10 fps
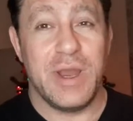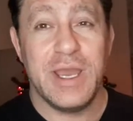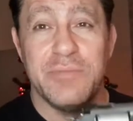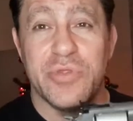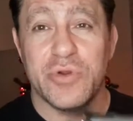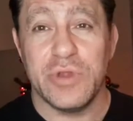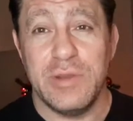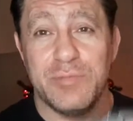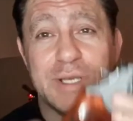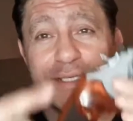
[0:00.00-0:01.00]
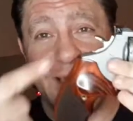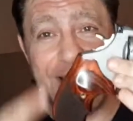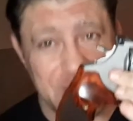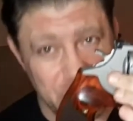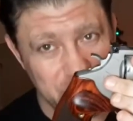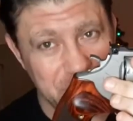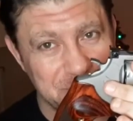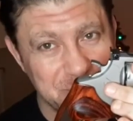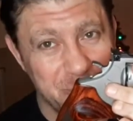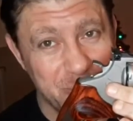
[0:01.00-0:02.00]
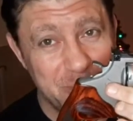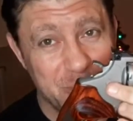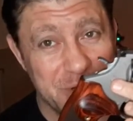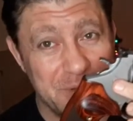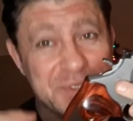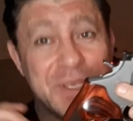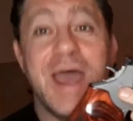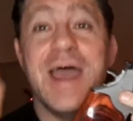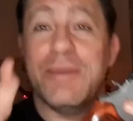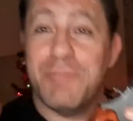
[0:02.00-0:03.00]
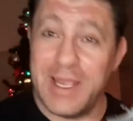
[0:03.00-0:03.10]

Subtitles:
I am thoroughly impressed, guys. It usually comes with rubber grips. My